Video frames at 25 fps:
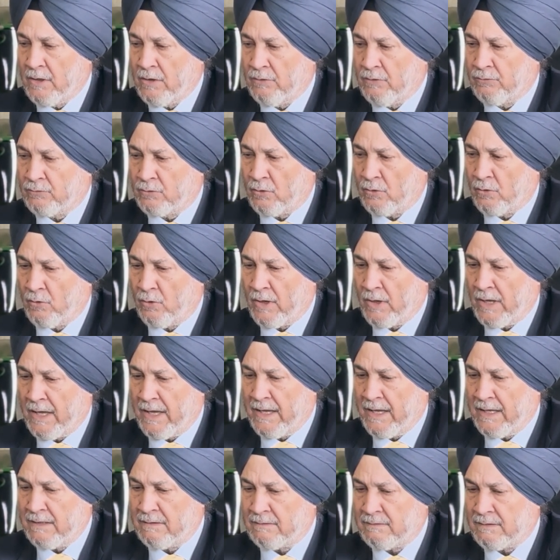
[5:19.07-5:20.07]
So
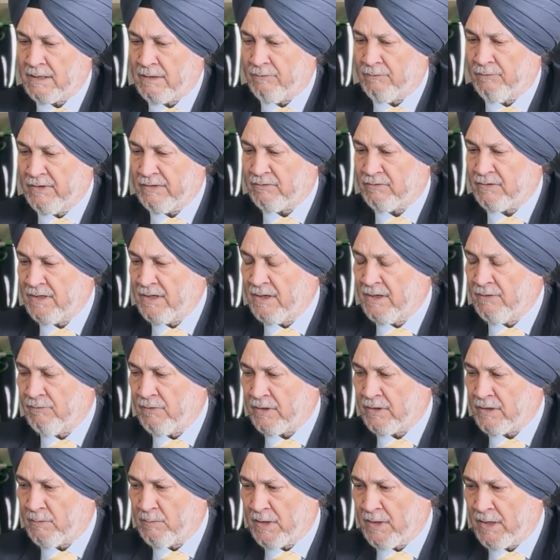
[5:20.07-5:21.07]
as a Western
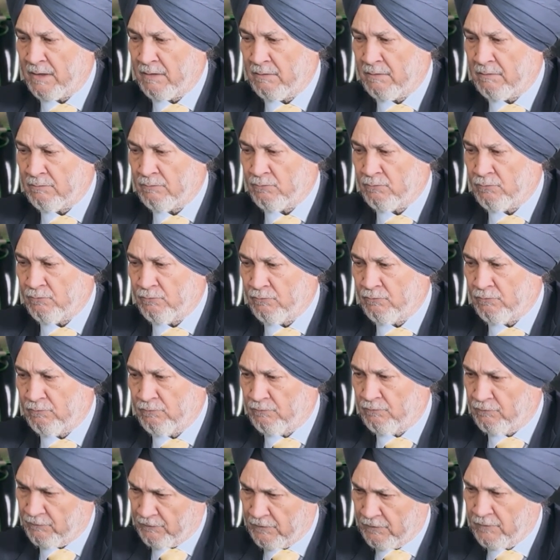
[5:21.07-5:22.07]
Naval Command,
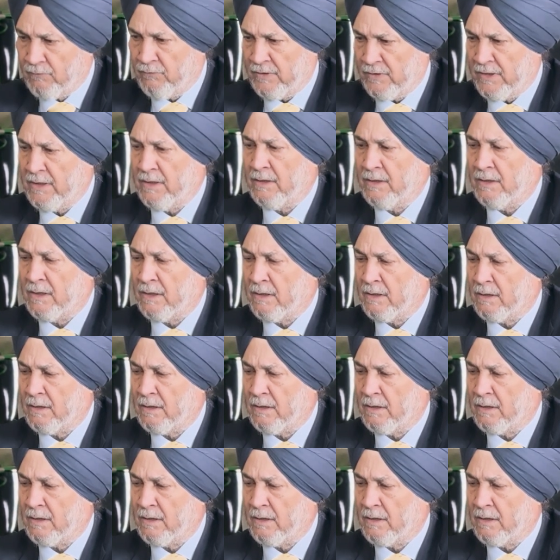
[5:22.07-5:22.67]
we